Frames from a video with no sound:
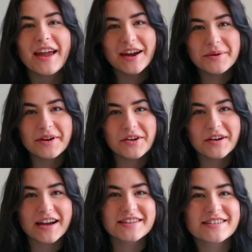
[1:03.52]
here we go,
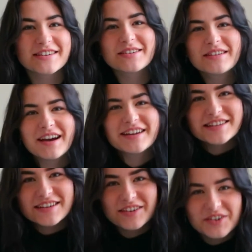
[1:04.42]
guys
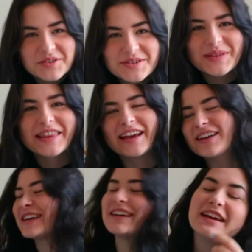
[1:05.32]
and girls. What the
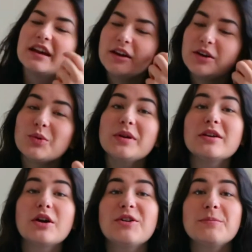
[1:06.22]
heck, here we
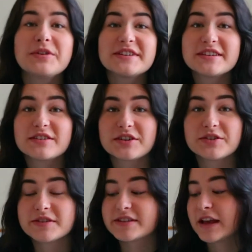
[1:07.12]
go, boys and
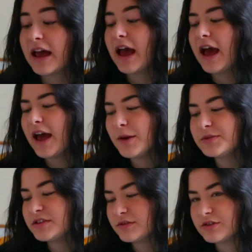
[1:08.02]
girls.
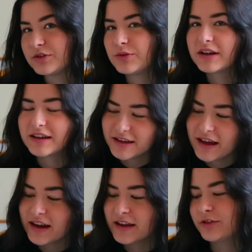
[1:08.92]
Episode 2,
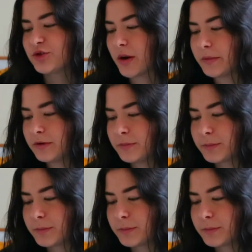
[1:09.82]
getting into trouble.